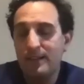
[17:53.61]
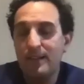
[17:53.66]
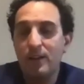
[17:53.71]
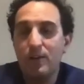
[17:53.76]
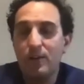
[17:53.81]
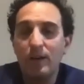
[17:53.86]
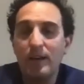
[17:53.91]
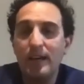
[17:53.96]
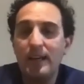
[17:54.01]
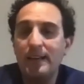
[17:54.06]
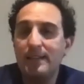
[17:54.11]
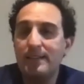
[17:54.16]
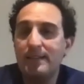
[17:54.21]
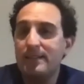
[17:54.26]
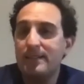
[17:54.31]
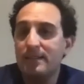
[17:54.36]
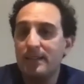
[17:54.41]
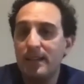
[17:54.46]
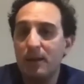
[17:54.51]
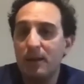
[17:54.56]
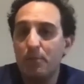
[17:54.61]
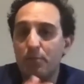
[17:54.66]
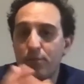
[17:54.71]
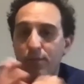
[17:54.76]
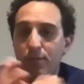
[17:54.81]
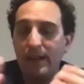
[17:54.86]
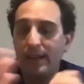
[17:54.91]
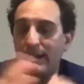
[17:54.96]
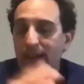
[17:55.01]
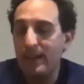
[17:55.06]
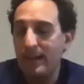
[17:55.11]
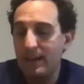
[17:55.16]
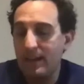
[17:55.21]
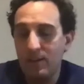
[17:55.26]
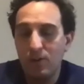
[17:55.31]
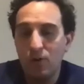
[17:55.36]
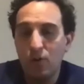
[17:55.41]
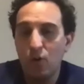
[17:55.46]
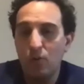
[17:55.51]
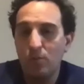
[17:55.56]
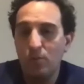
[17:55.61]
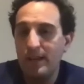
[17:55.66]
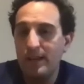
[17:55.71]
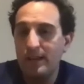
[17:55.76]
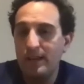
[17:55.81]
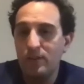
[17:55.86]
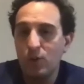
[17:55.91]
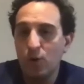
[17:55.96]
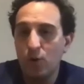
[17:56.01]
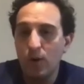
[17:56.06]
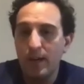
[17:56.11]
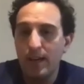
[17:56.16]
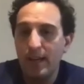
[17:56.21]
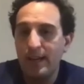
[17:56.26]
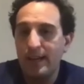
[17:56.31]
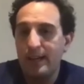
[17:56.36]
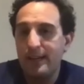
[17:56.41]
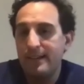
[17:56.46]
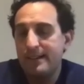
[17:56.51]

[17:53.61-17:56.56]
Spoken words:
degrees, you know, breathing normally and talking,